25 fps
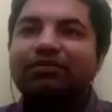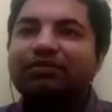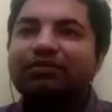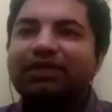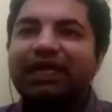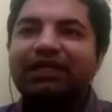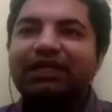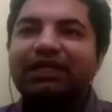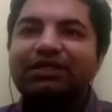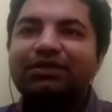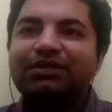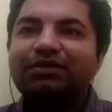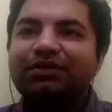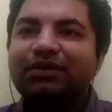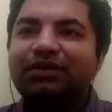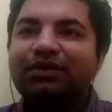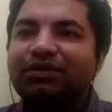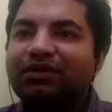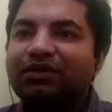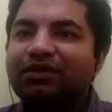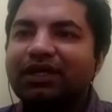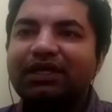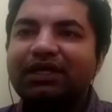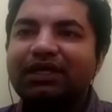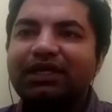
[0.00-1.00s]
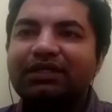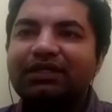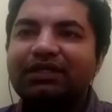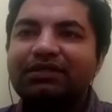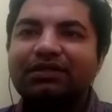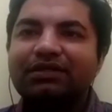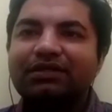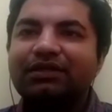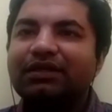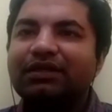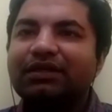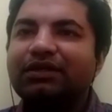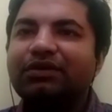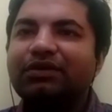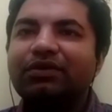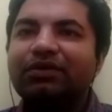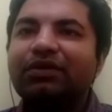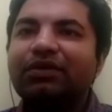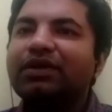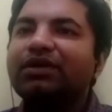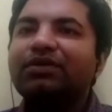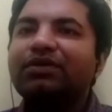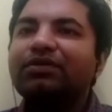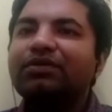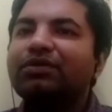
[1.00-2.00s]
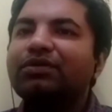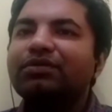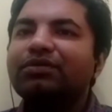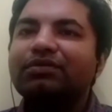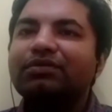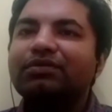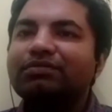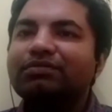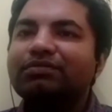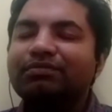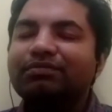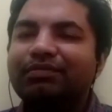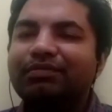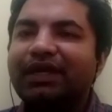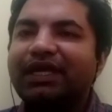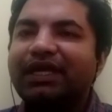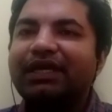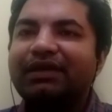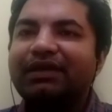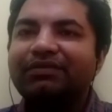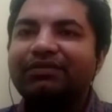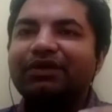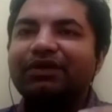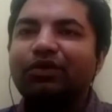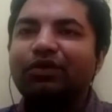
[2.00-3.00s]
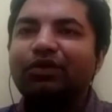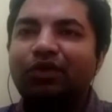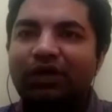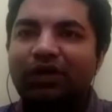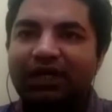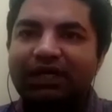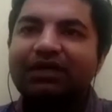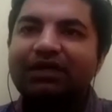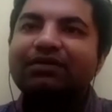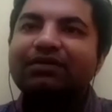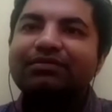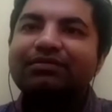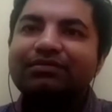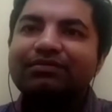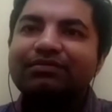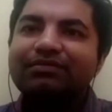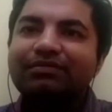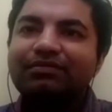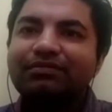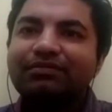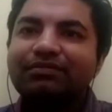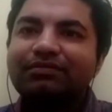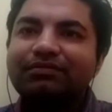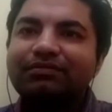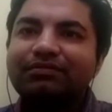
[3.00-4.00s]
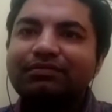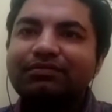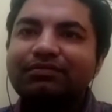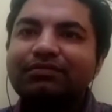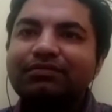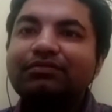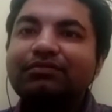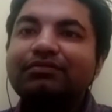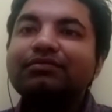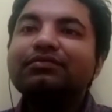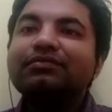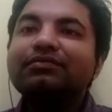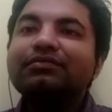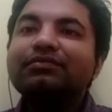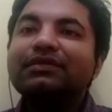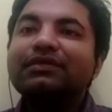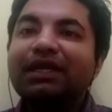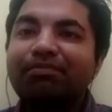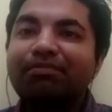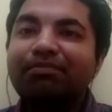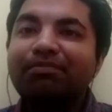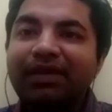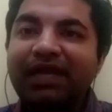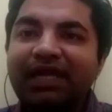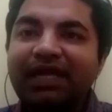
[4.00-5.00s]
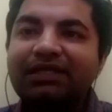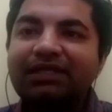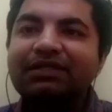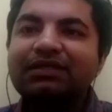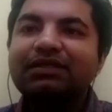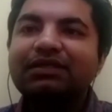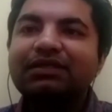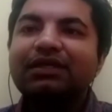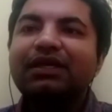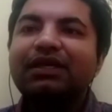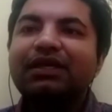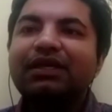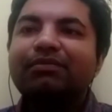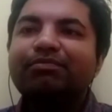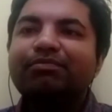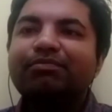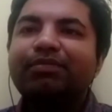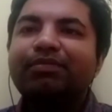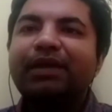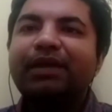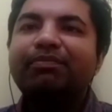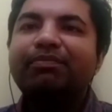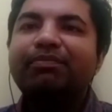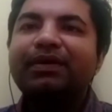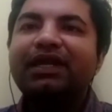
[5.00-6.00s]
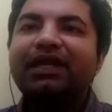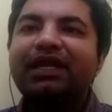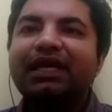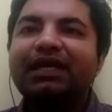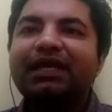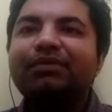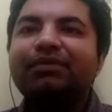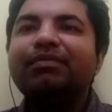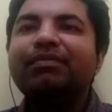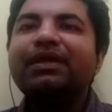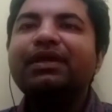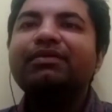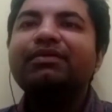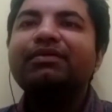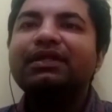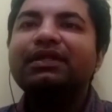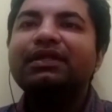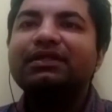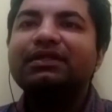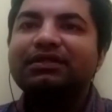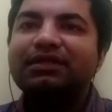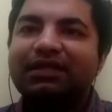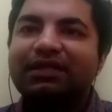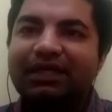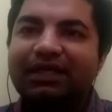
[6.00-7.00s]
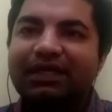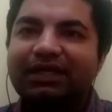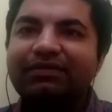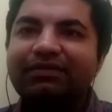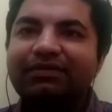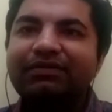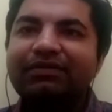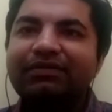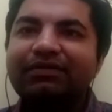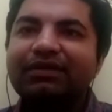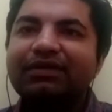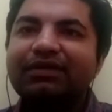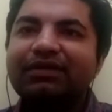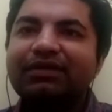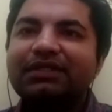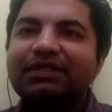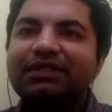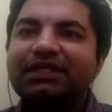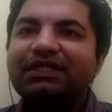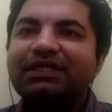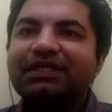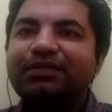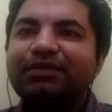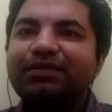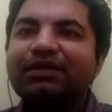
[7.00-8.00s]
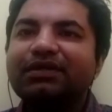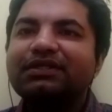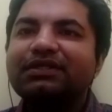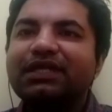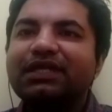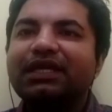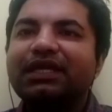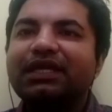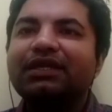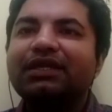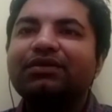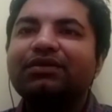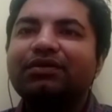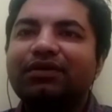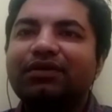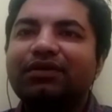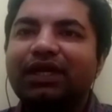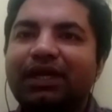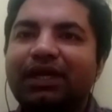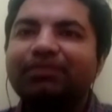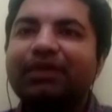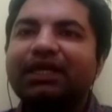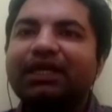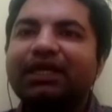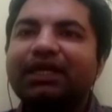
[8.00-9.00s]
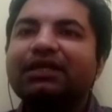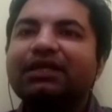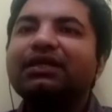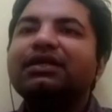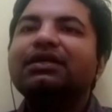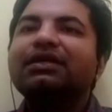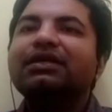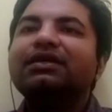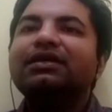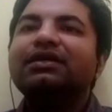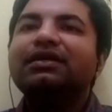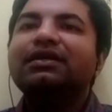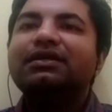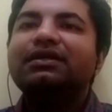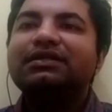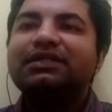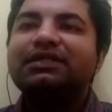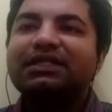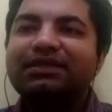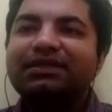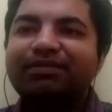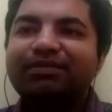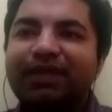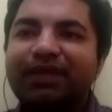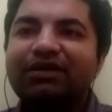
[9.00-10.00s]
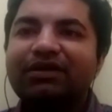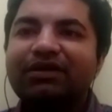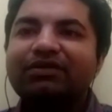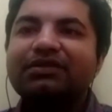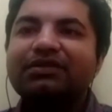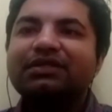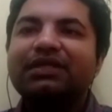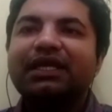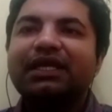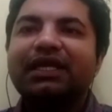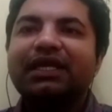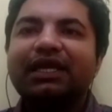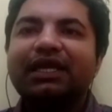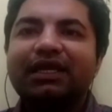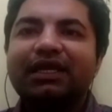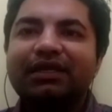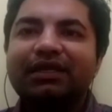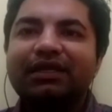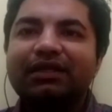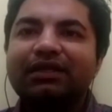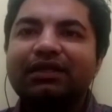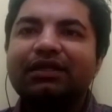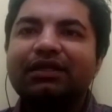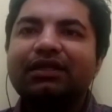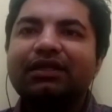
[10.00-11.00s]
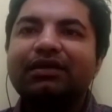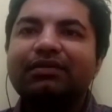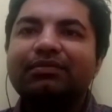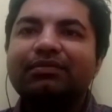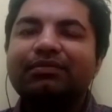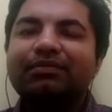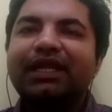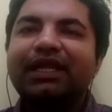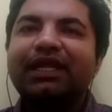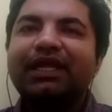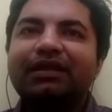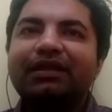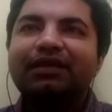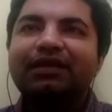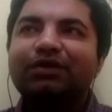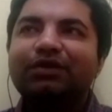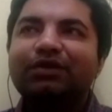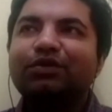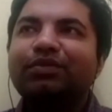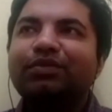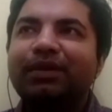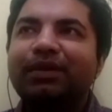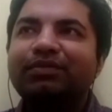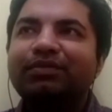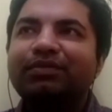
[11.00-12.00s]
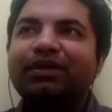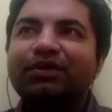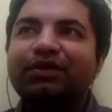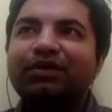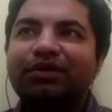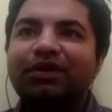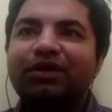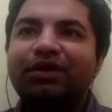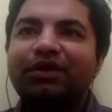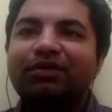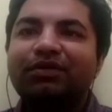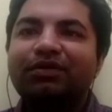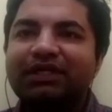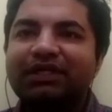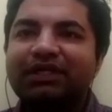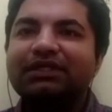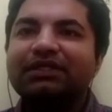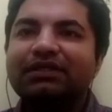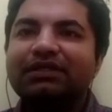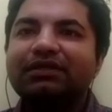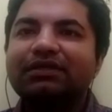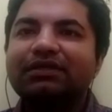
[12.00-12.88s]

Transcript: thanks to Corona, it's going to be even colder. That means people like me will thrive just because I can collaborate, just because I can bring two people to talk to each other.